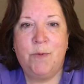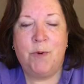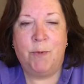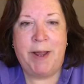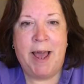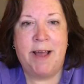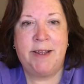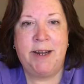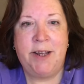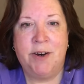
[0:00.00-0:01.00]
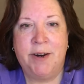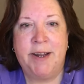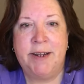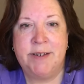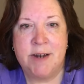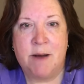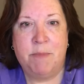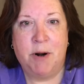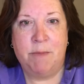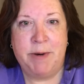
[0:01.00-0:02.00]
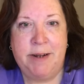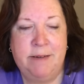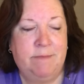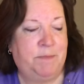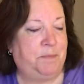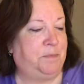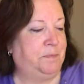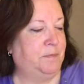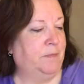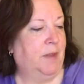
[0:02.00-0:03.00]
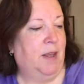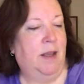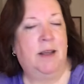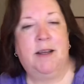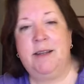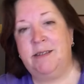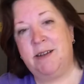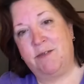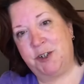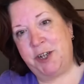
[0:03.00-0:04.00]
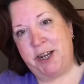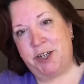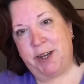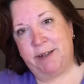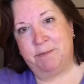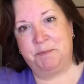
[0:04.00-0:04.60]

the reality you're in is not permanent. It's ever changing.